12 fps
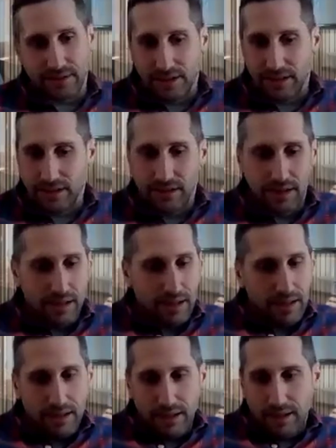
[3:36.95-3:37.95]
I've seen,
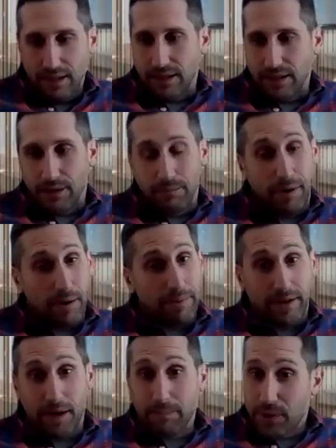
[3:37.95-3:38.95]

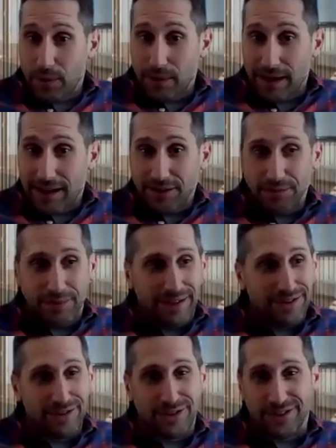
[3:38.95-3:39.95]
pumping up ROAS when
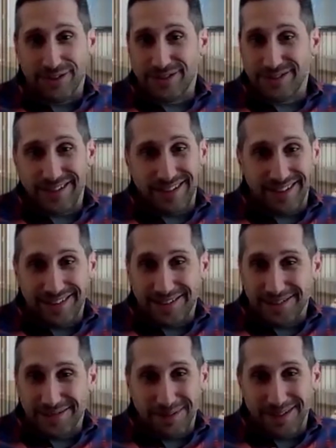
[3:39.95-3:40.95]
it's just,
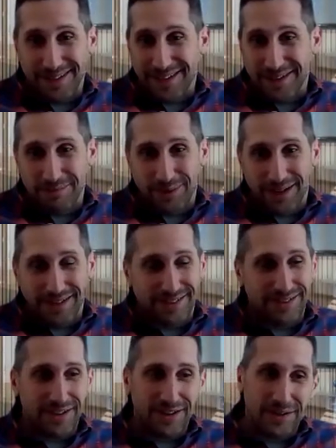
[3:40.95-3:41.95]
bidding on
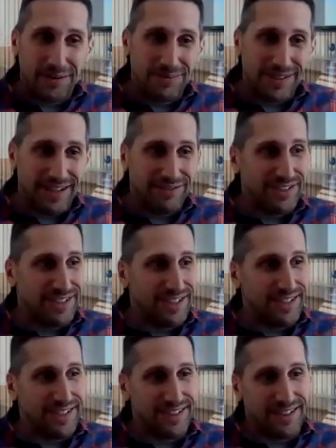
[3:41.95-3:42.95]
branded terms. I've
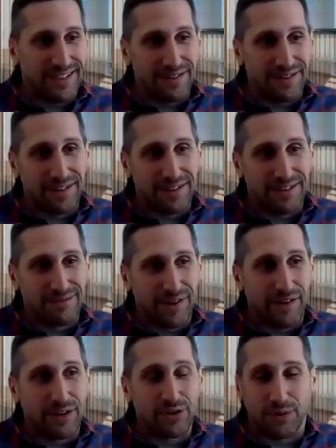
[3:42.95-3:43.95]
seen,
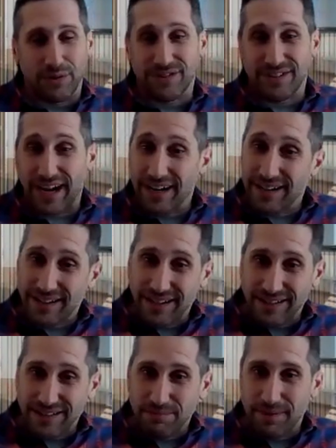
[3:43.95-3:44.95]
very
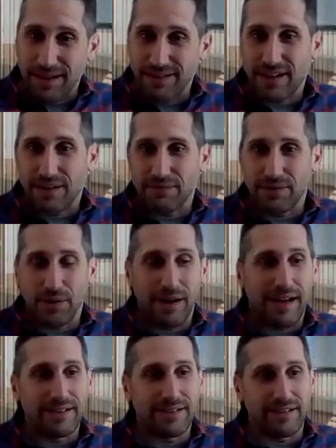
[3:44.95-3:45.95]
short-sightedness based off
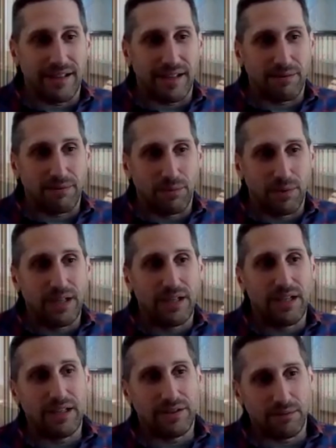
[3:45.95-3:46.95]
ROAS. Like we
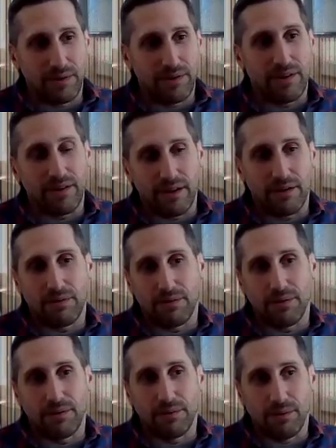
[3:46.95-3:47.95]
need to really think
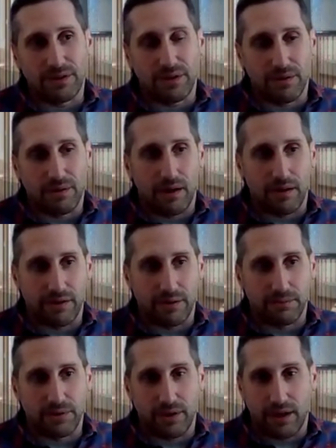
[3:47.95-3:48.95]
through what's your
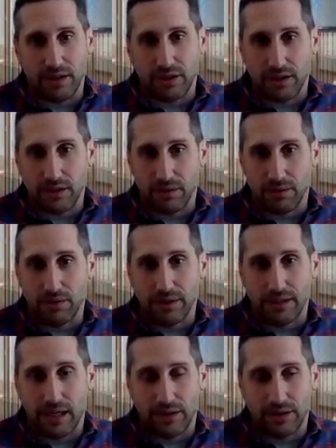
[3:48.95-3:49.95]
long-term strategy and goal
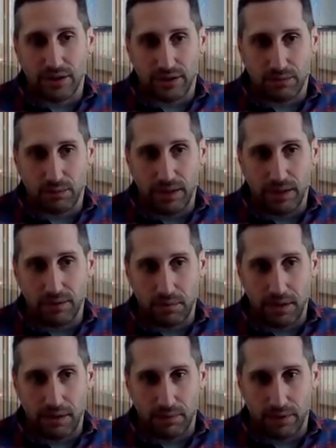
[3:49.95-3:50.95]
and not just week to
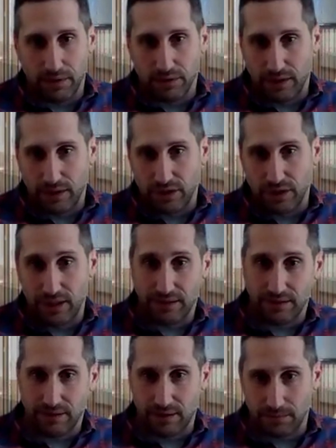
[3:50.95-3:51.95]
week. What are you trying to
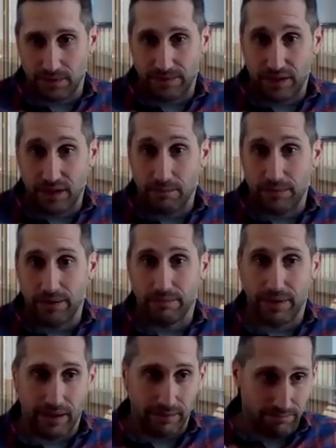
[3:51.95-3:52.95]
chase in terms of a number
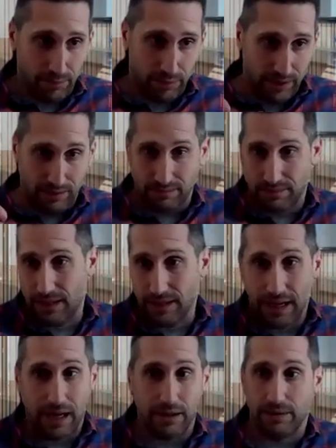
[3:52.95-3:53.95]
by putting a
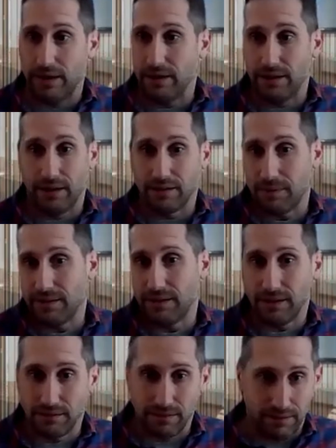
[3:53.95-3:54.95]
dollar in and
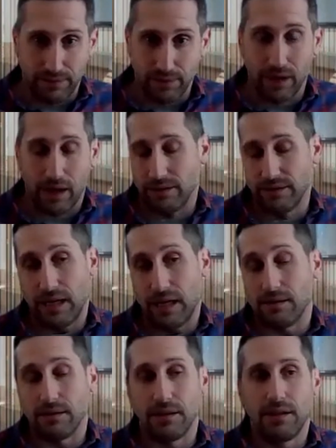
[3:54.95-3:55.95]
expecting a few dollars
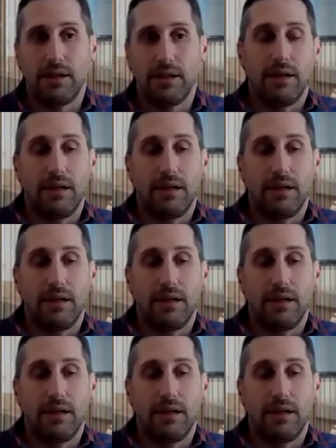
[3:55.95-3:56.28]
out?